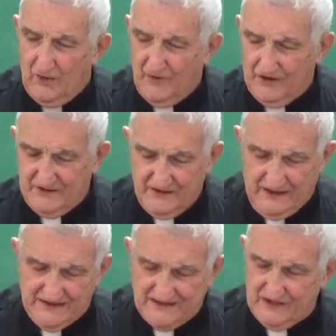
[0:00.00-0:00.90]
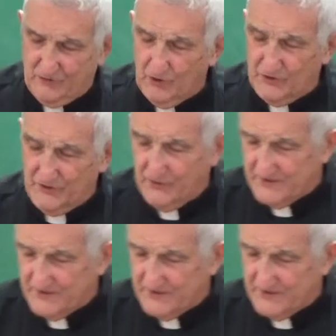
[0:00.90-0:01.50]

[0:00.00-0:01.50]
But as I told you,